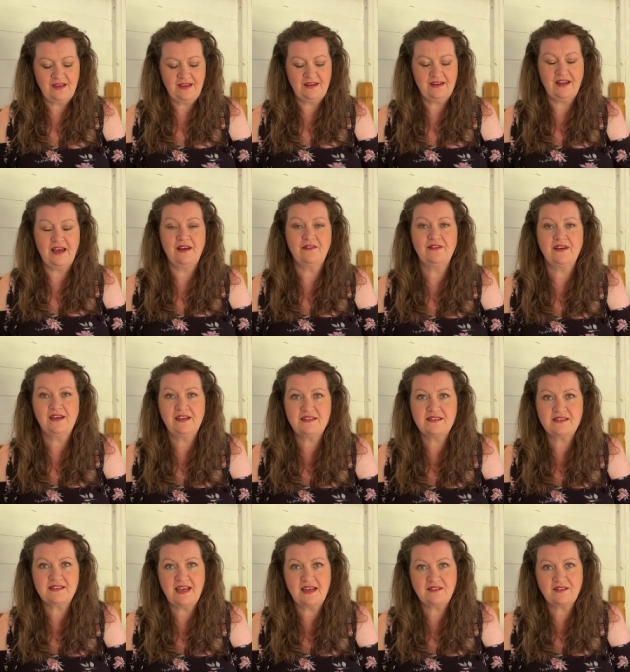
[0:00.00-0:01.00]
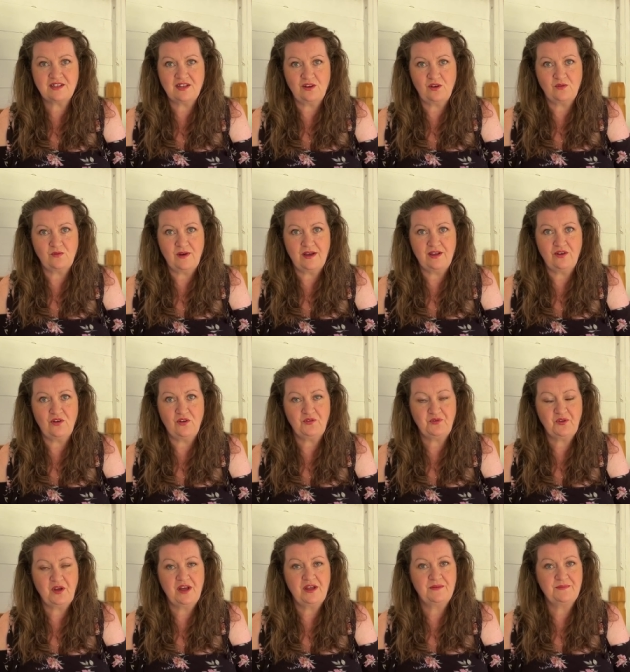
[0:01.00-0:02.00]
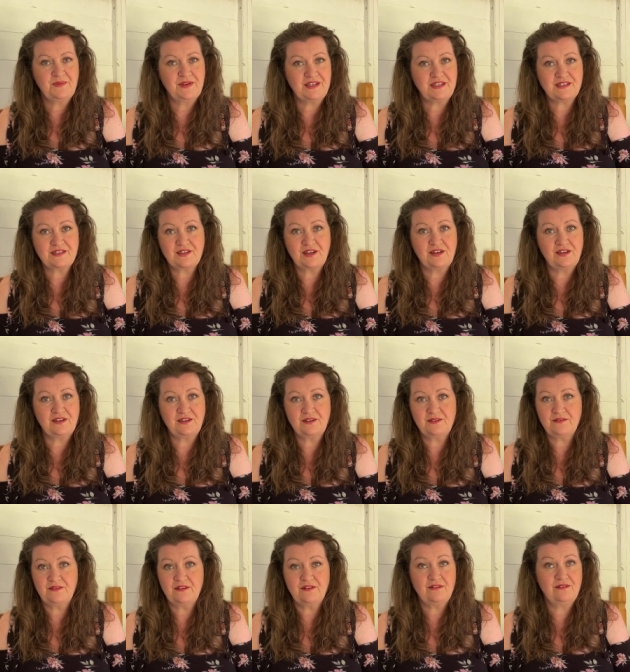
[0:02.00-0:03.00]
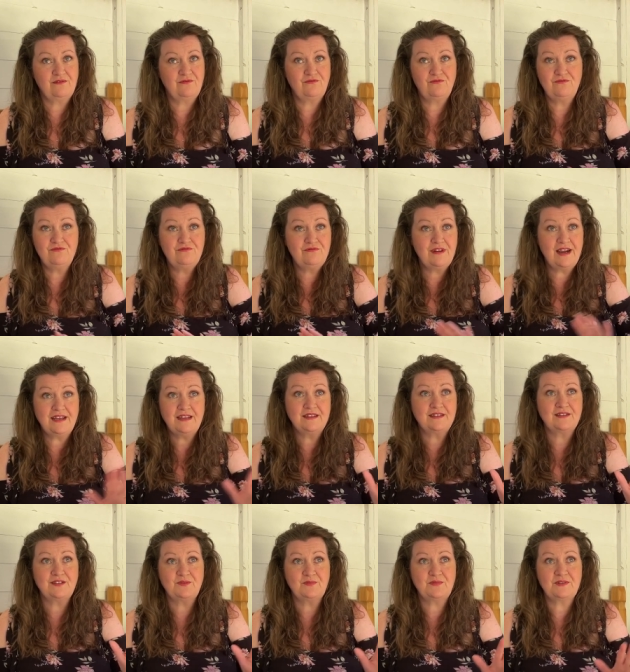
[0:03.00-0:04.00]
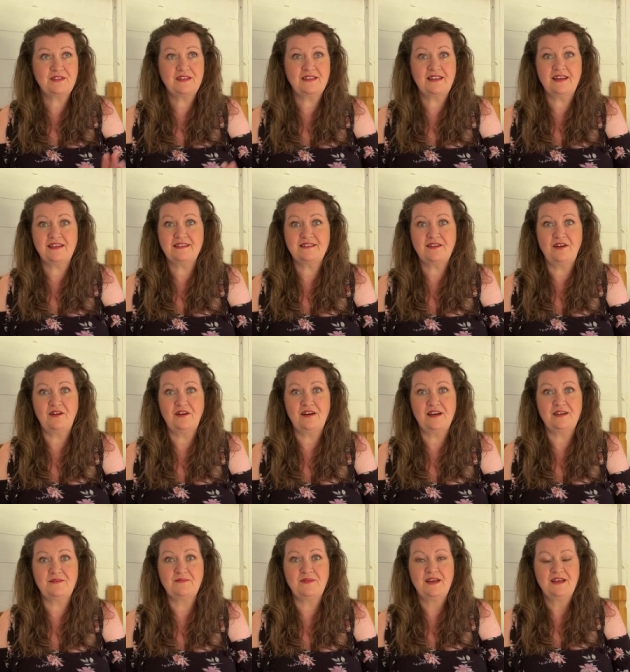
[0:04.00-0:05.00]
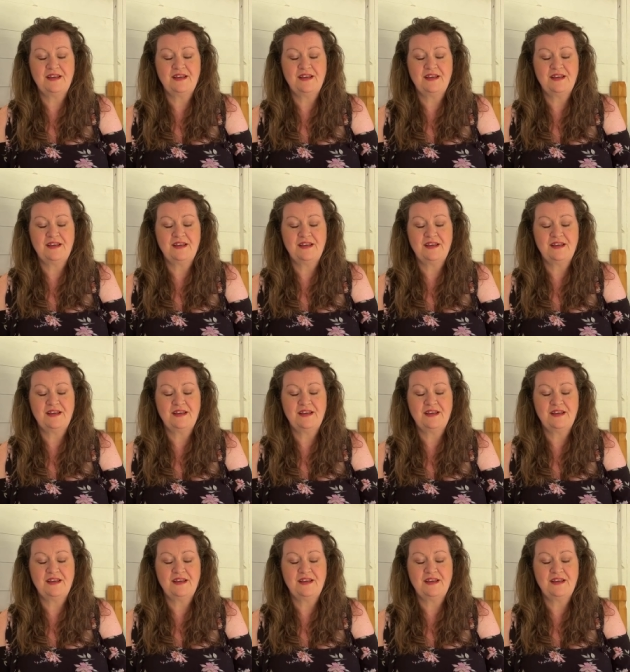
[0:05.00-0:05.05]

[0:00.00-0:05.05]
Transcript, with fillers: Now, it sounds a long way off, but it's going to race up to that time